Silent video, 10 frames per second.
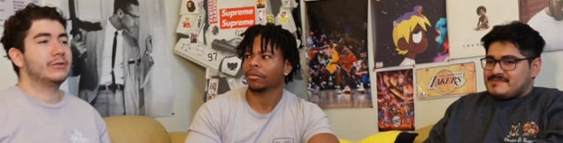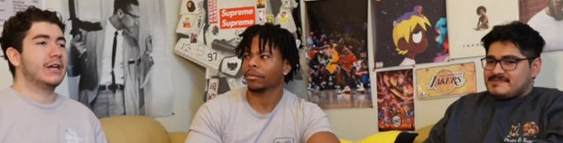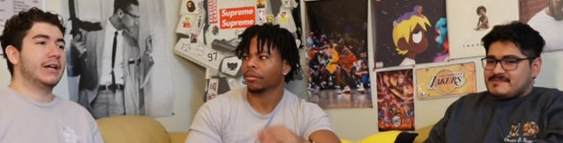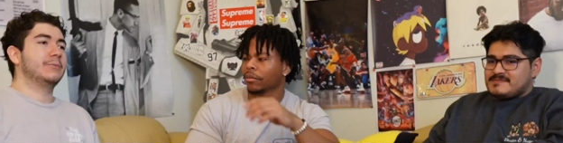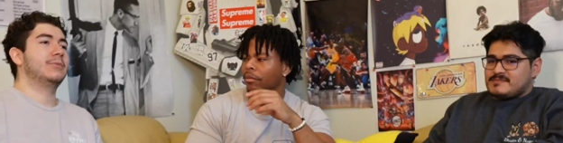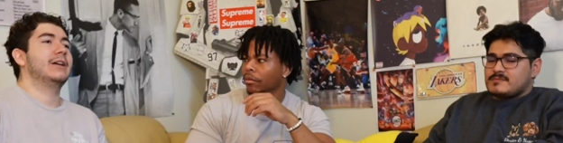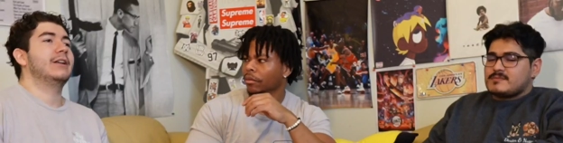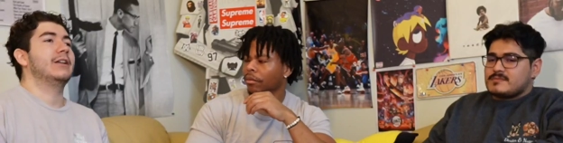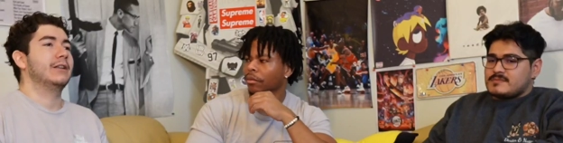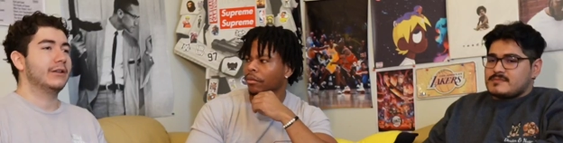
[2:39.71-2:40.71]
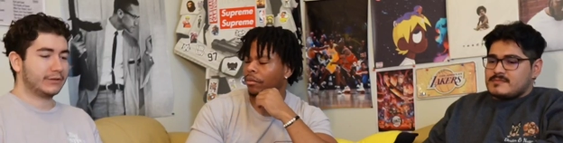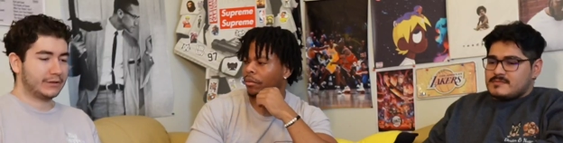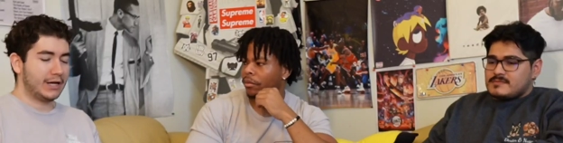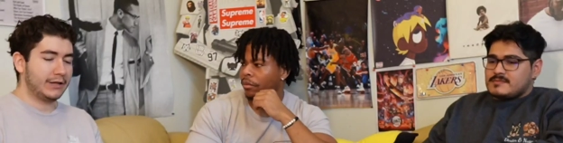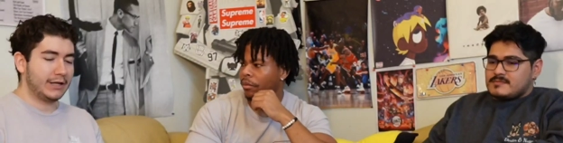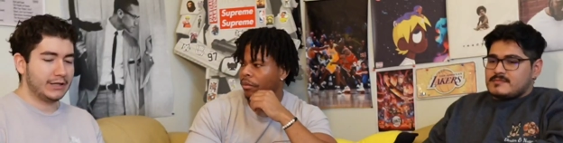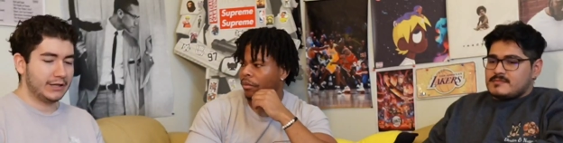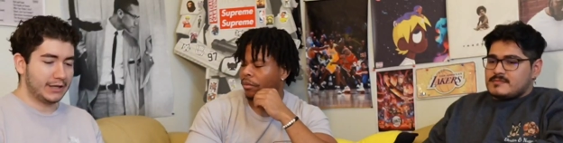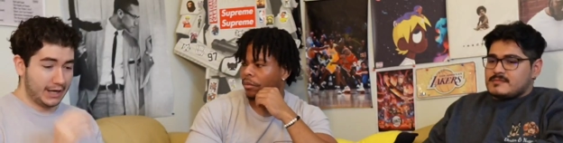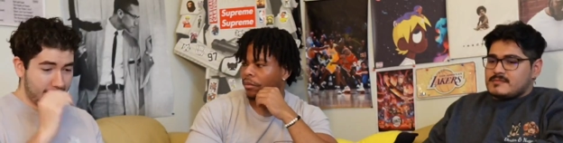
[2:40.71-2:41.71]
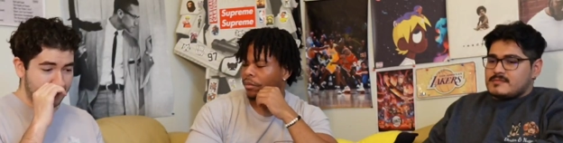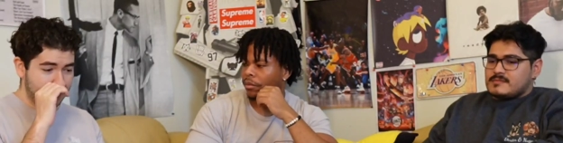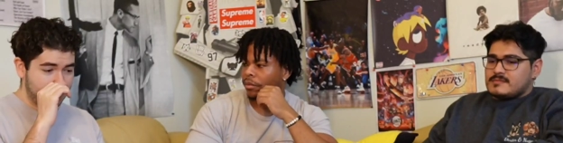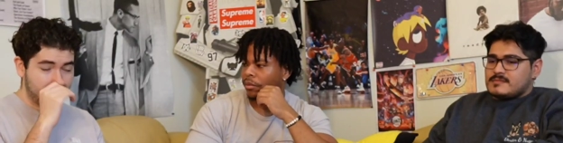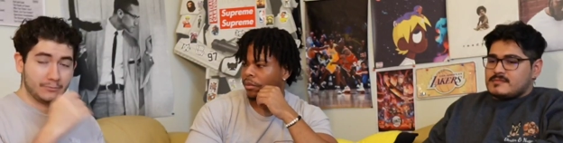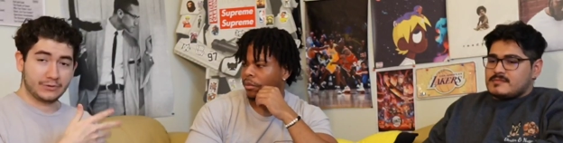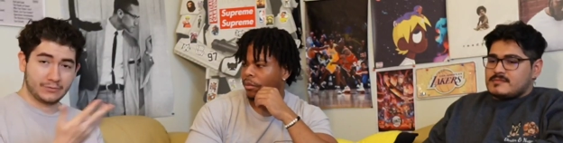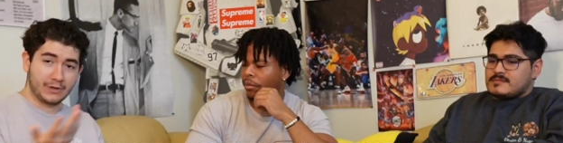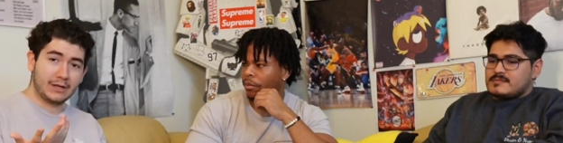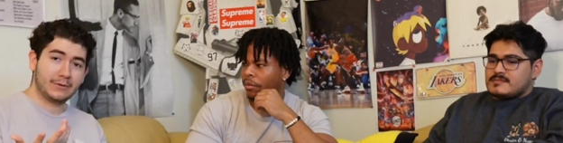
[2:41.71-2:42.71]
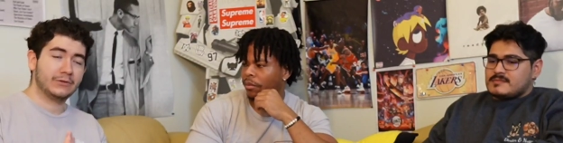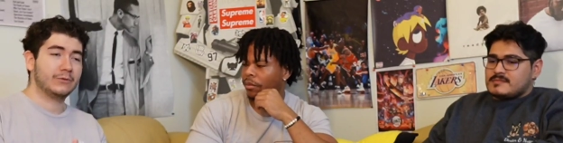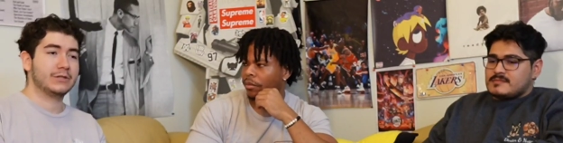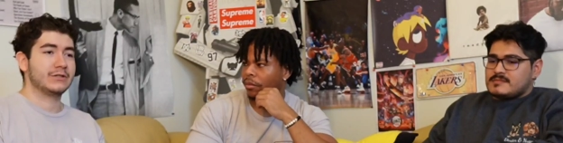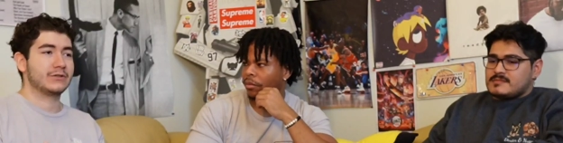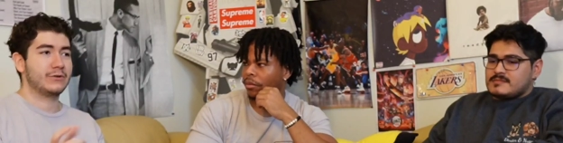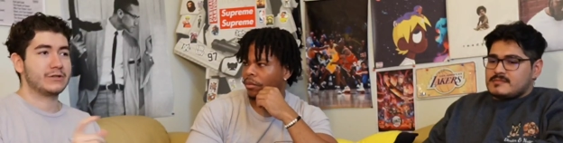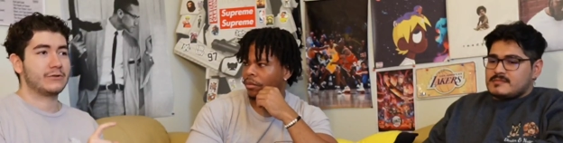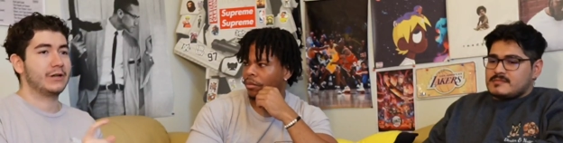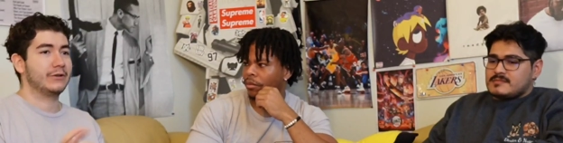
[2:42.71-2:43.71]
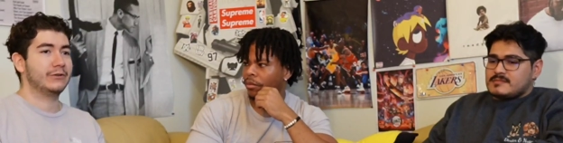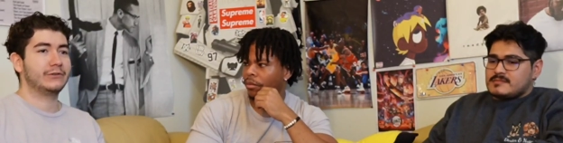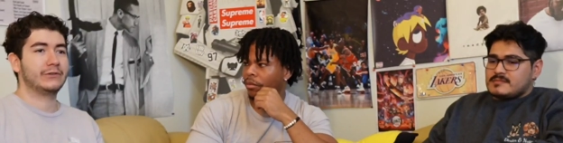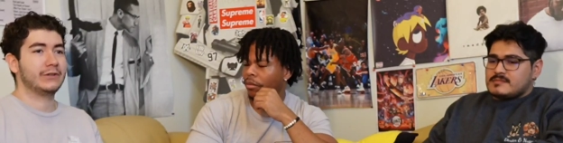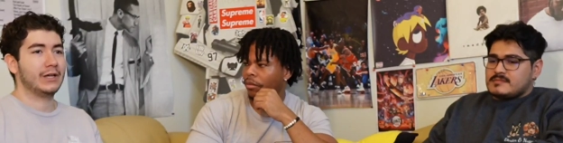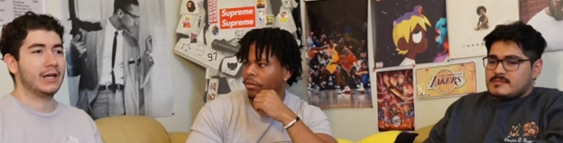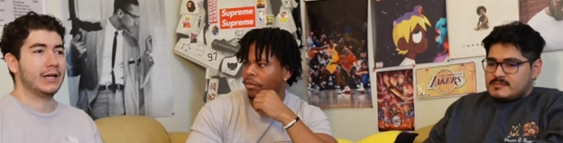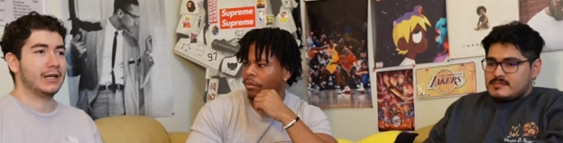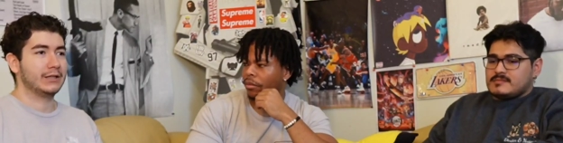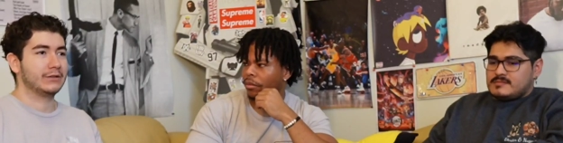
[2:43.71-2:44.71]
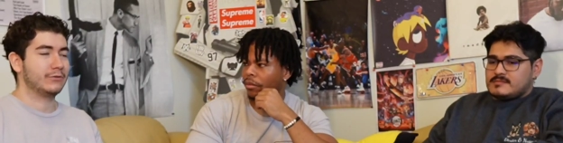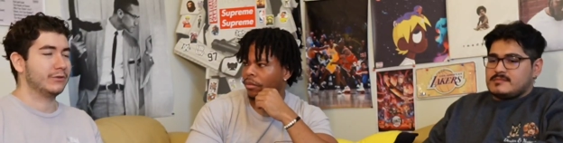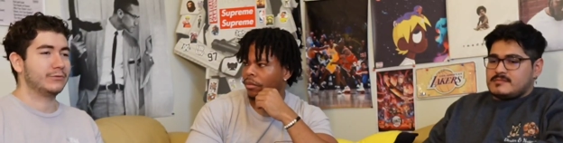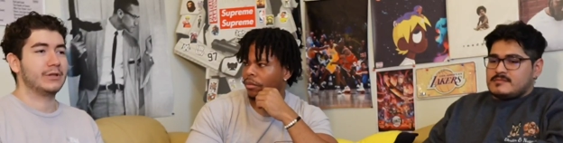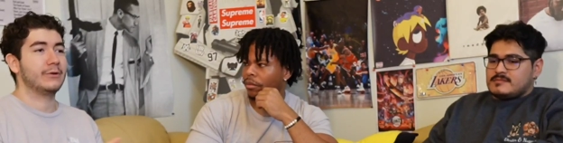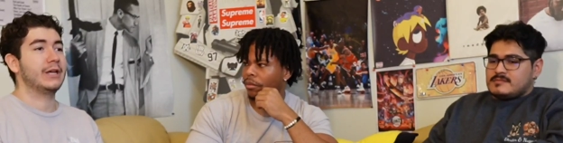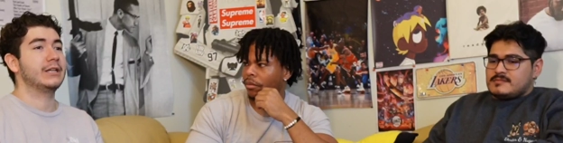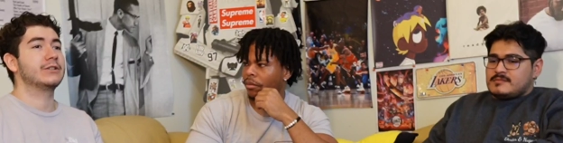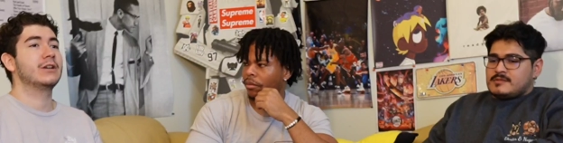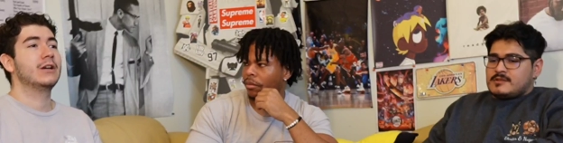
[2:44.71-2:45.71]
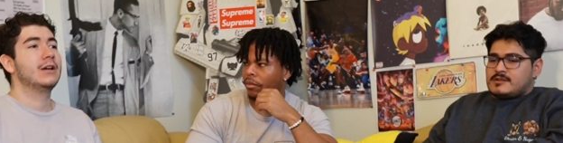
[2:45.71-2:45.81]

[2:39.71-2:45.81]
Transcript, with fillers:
Speaker 1: kind of plan on kind of the idea that I have right now, which my name on Twitch is Chris Kringles, uh, Chris with no H.